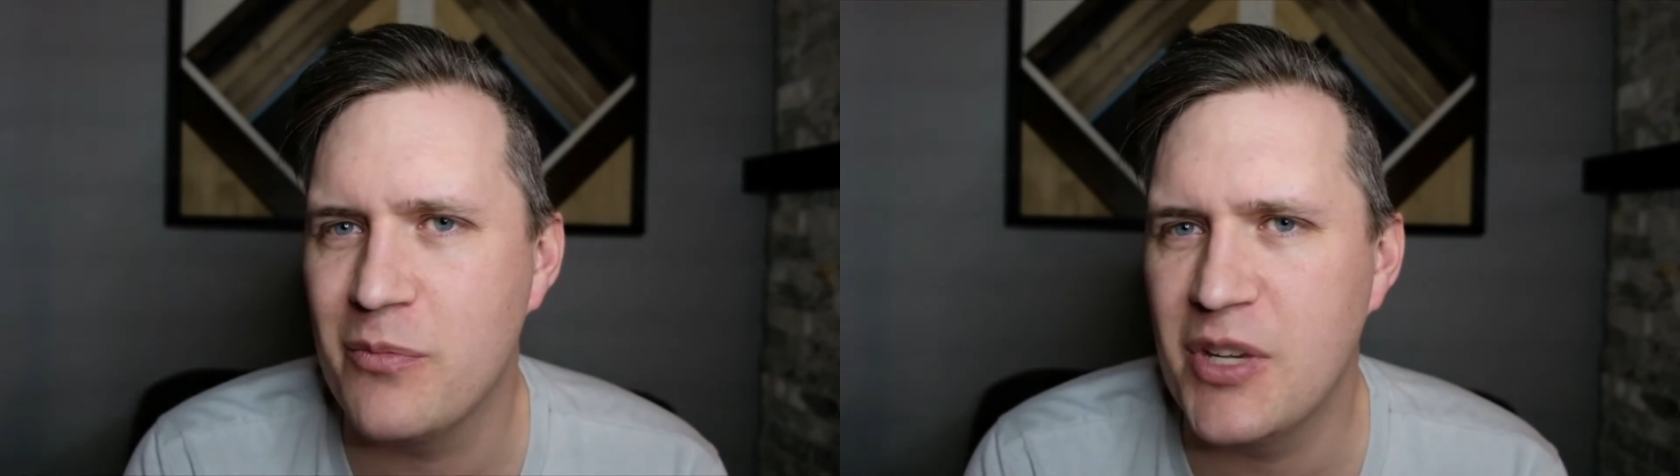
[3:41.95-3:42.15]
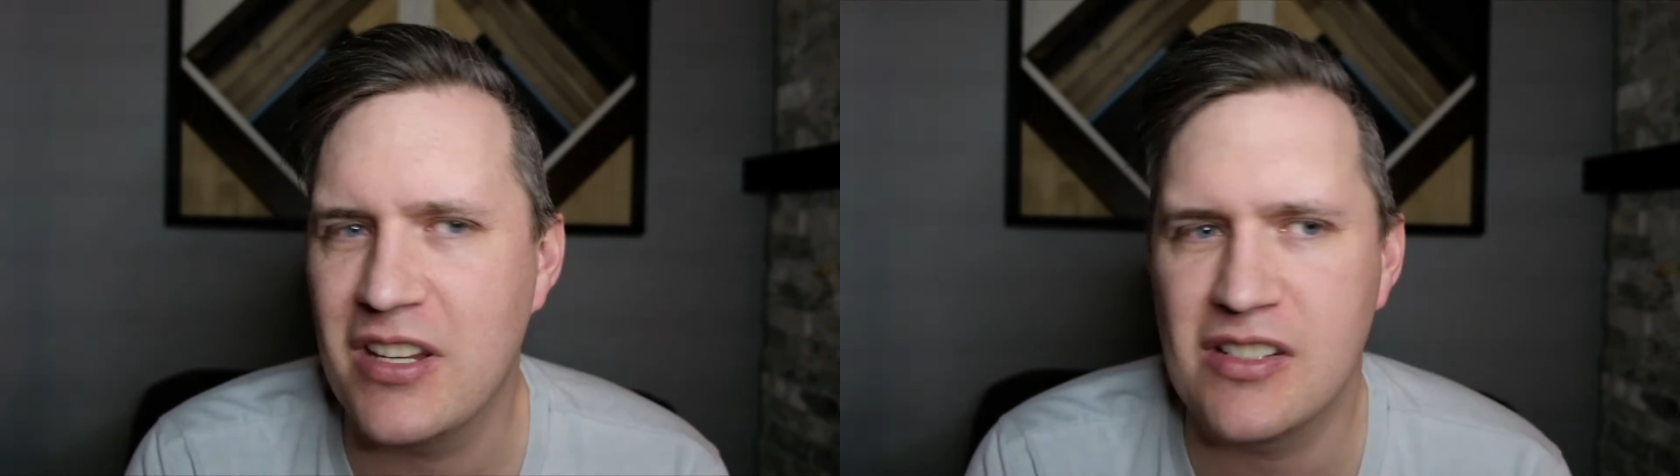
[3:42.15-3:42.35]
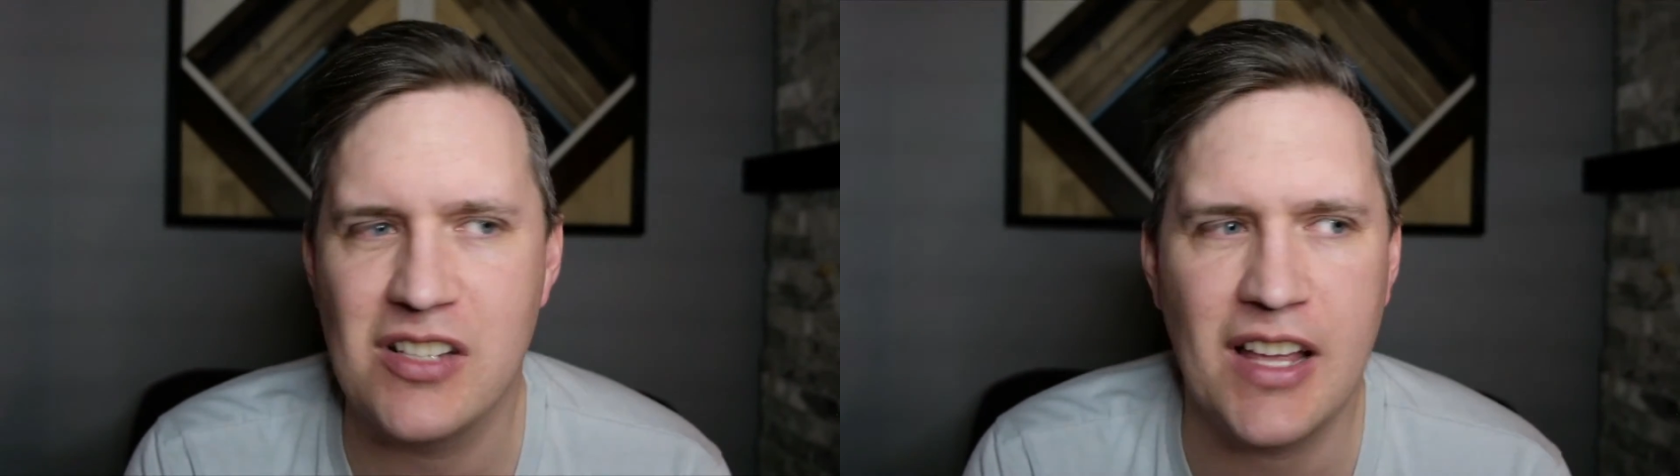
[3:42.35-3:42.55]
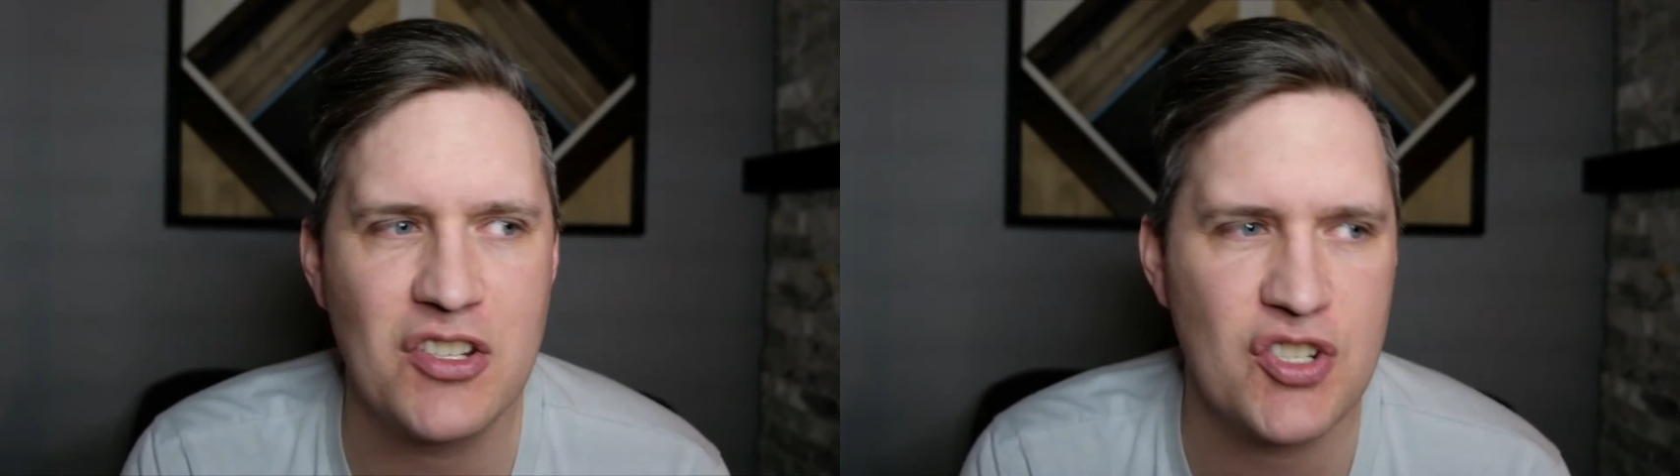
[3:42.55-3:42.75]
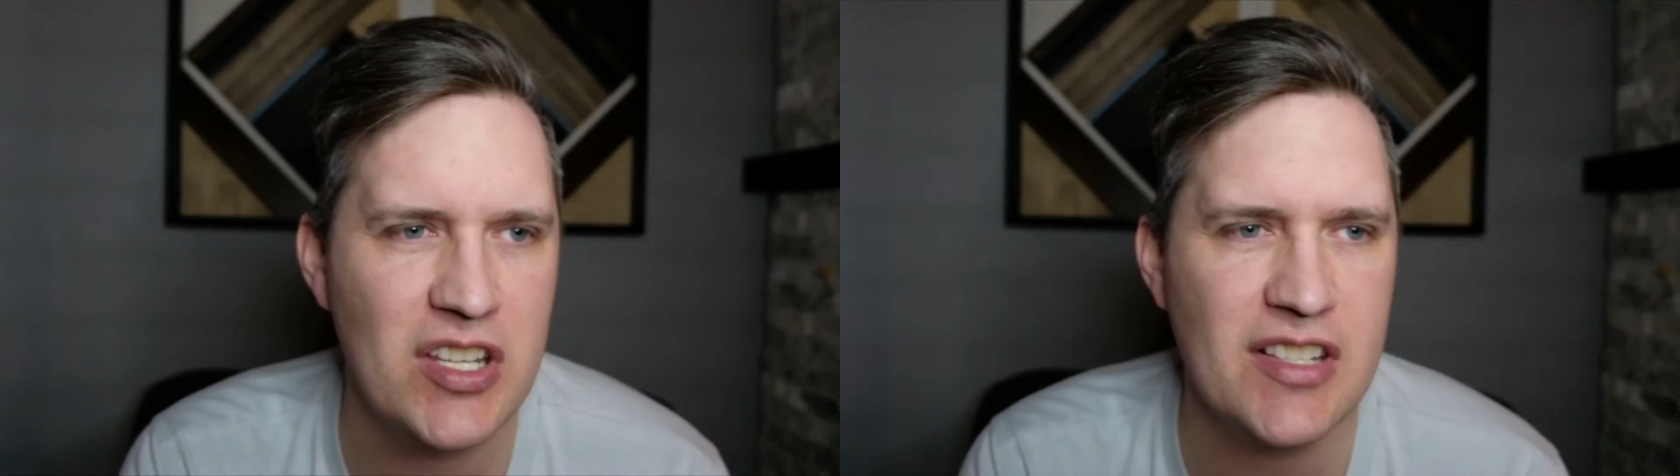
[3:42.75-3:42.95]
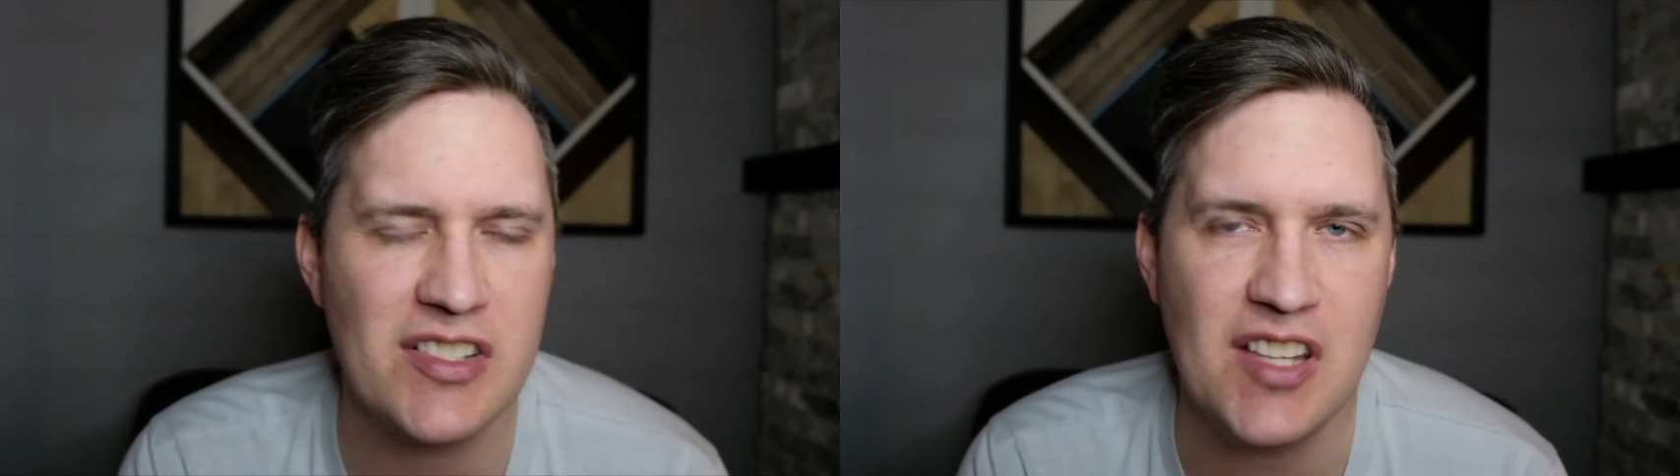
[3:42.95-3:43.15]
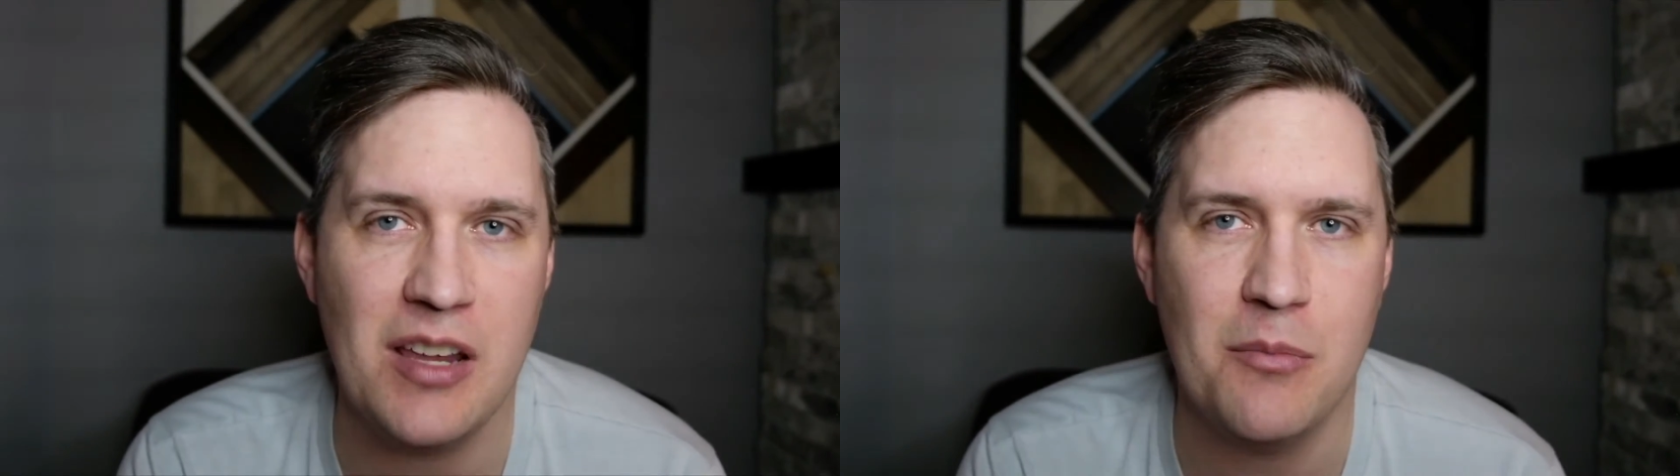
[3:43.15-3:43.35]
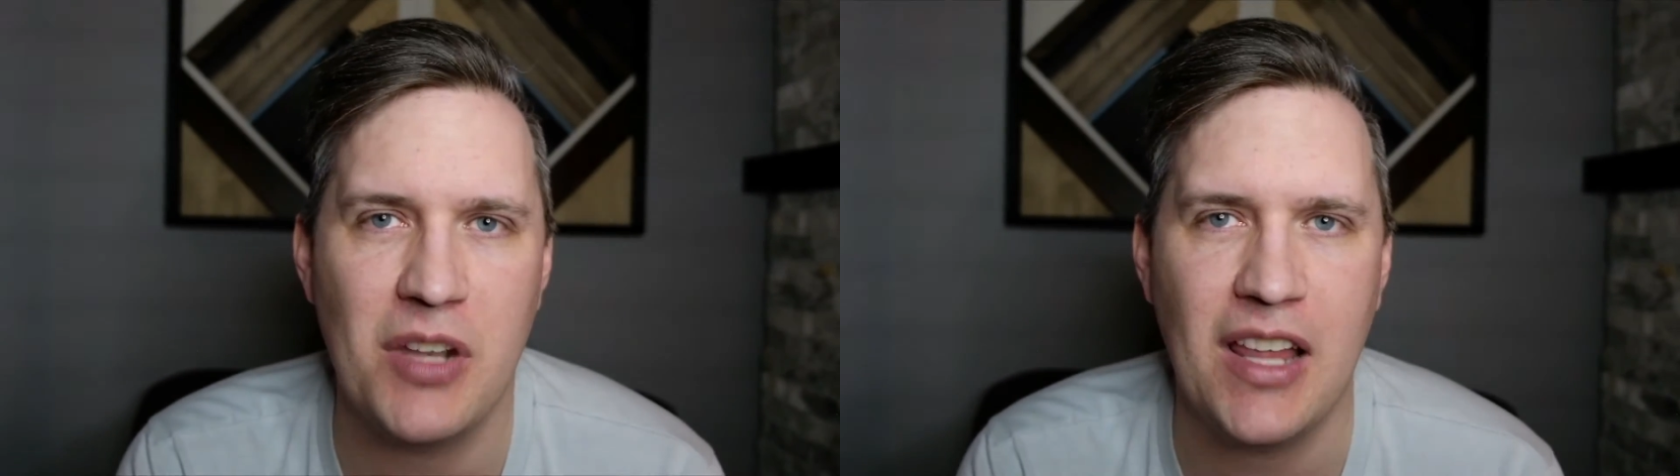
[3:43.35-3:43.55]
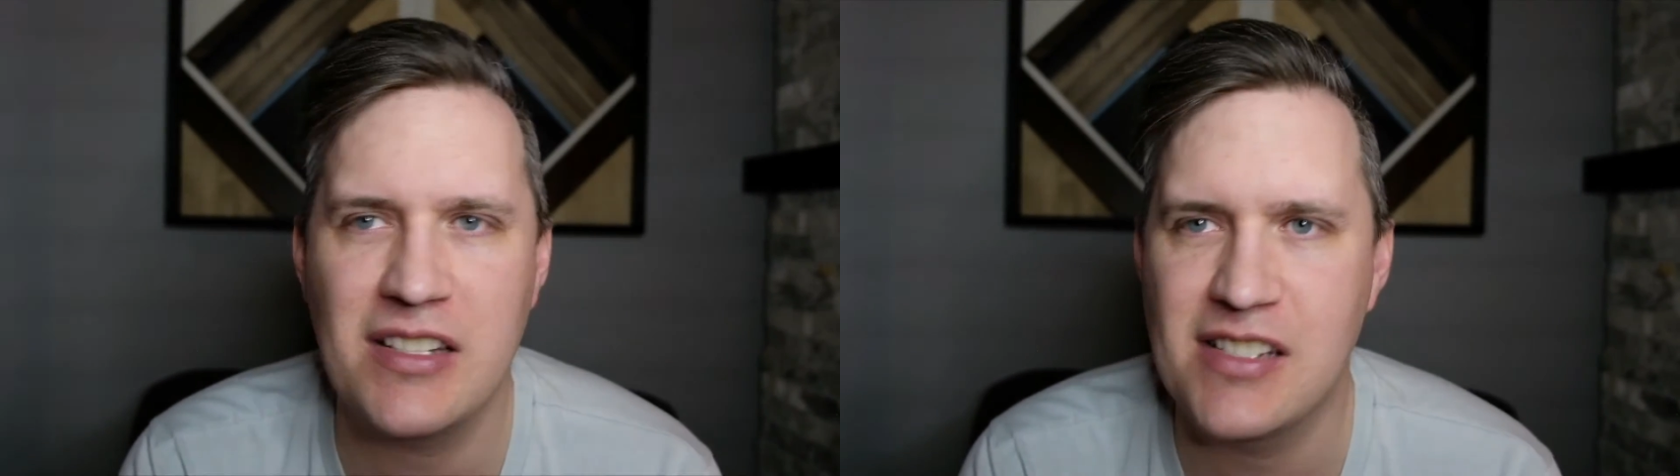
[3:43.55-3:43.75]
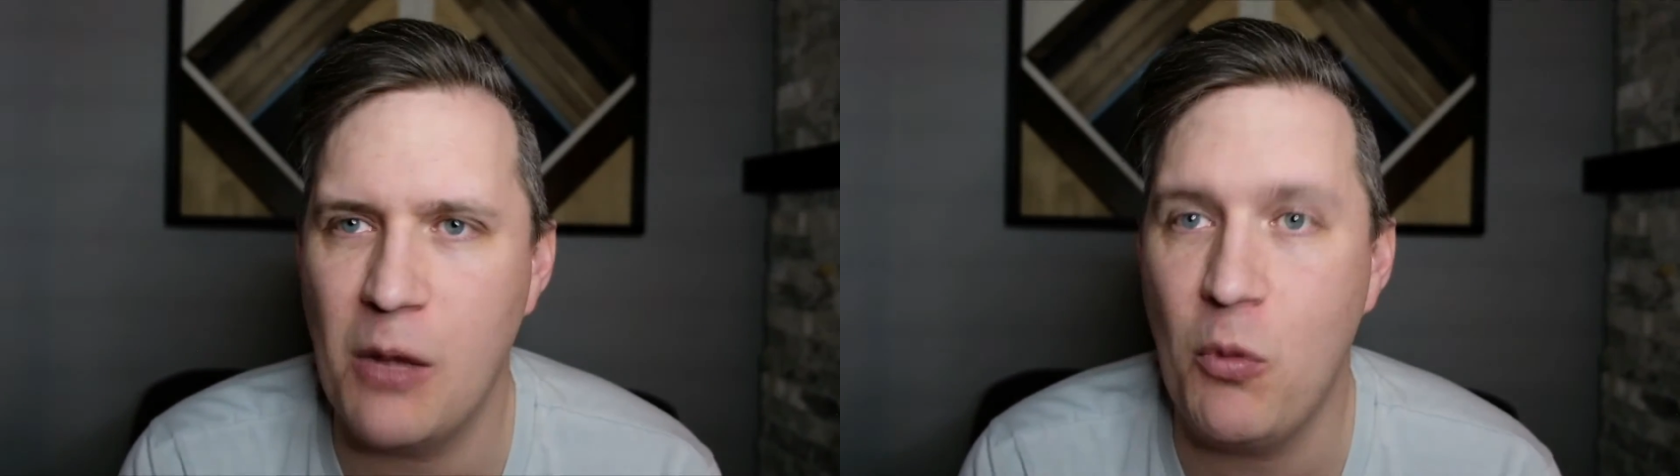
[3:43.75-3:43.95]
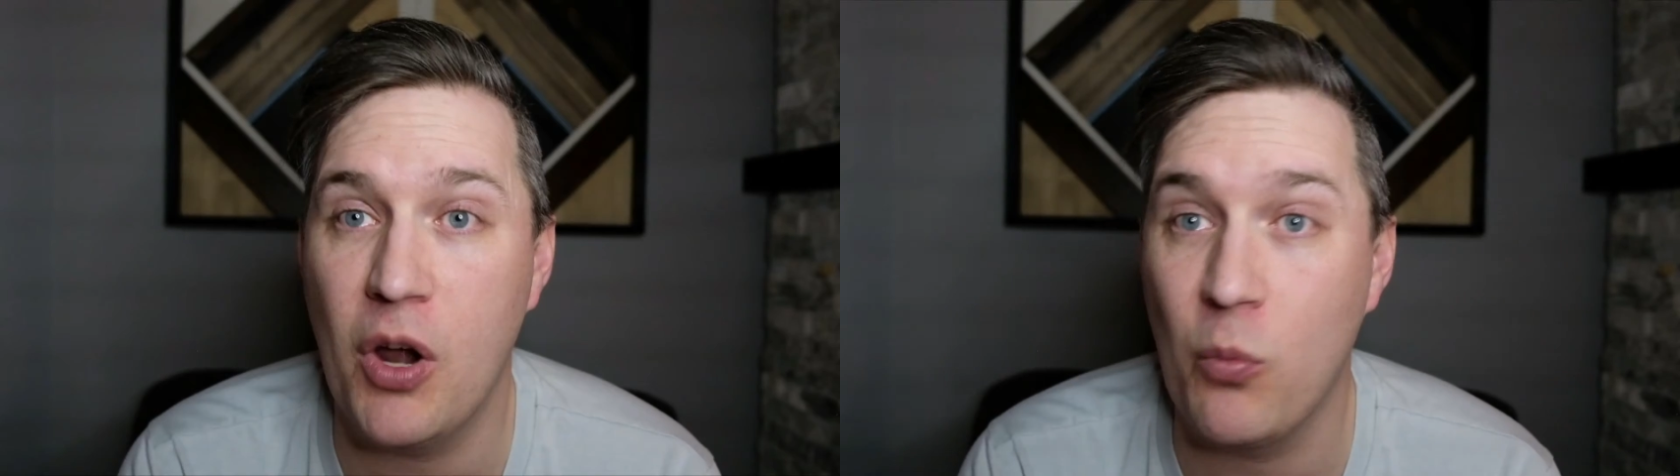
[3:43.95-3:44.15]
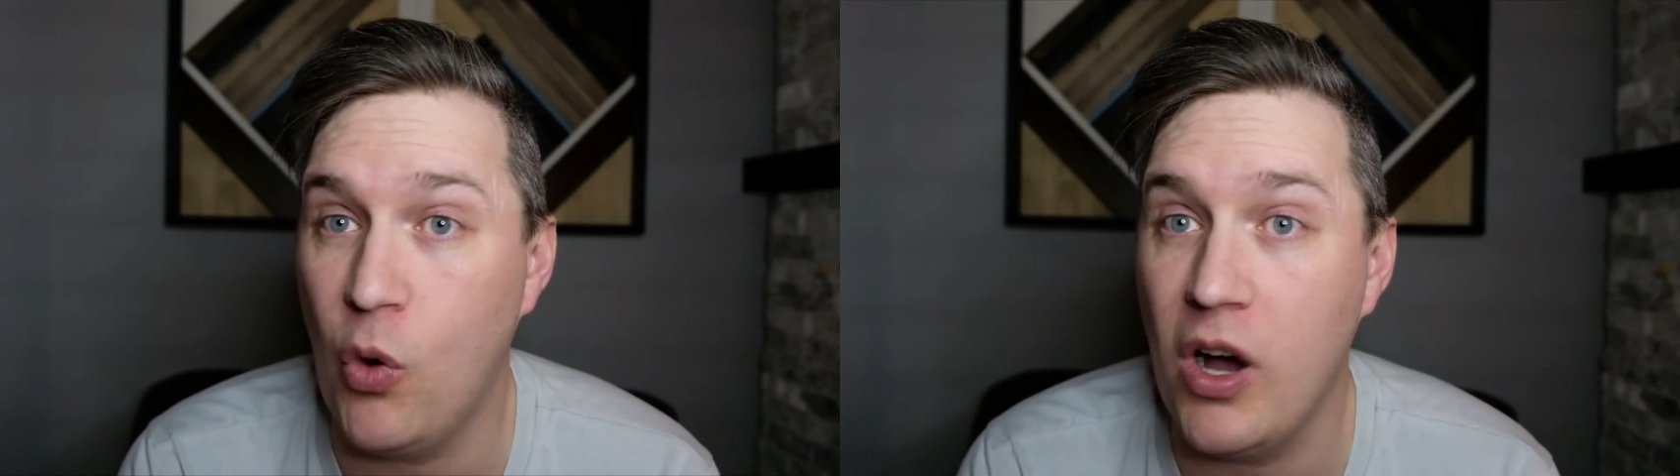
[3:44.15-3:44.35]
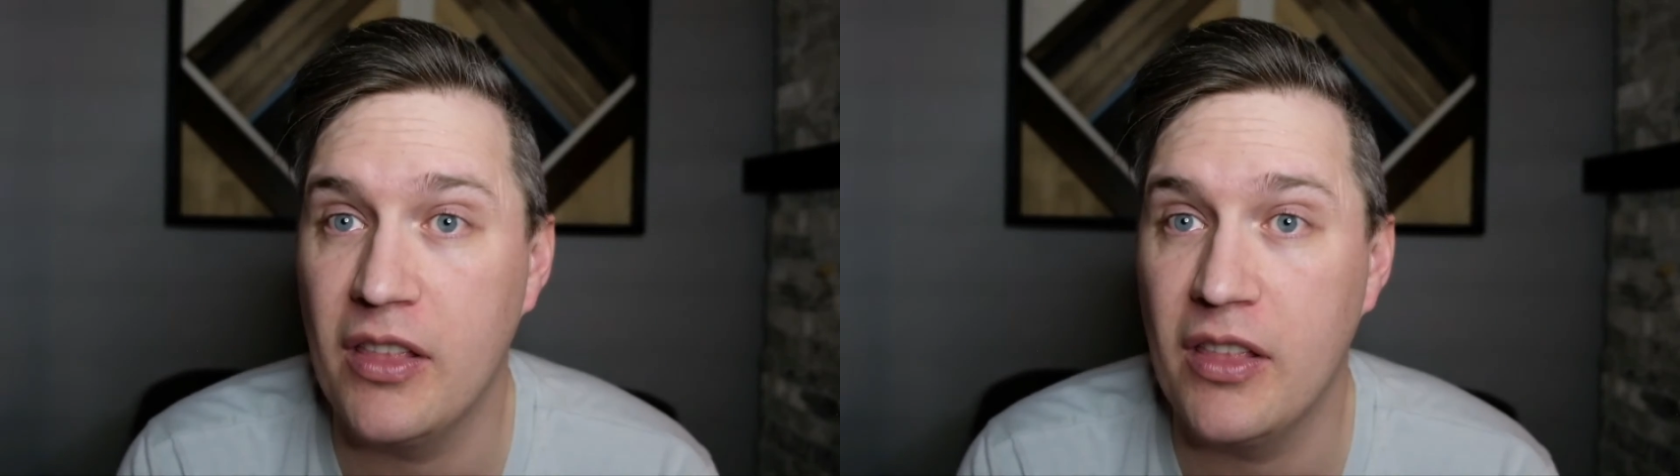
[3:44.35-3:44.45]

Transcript: because like, she seemed like someone,